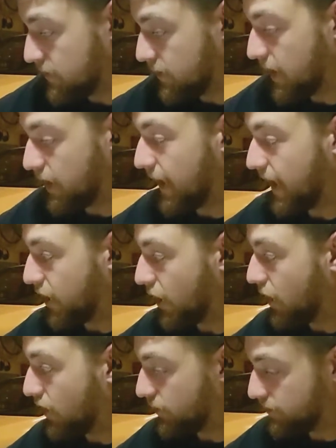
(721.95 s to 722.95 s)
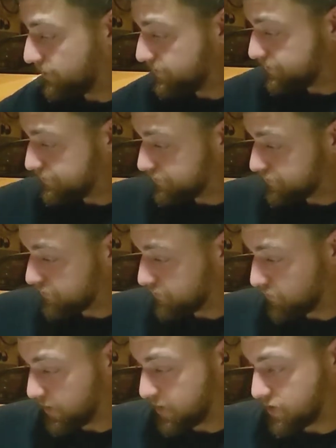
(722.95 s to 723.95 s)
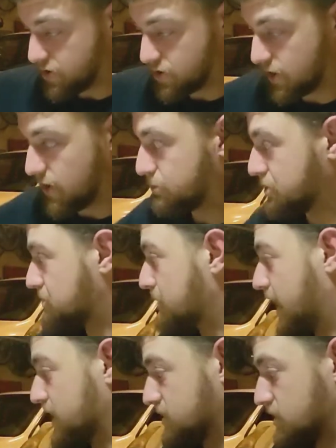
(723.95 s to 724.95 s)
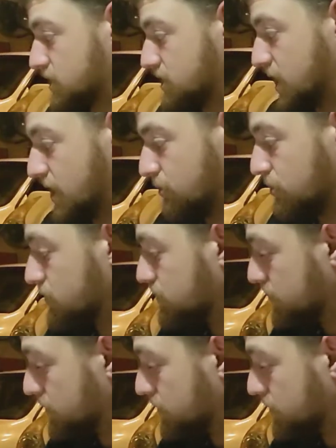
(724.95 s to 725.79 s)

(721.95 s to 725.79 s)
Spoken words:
it let go with just a couple smacks on the table.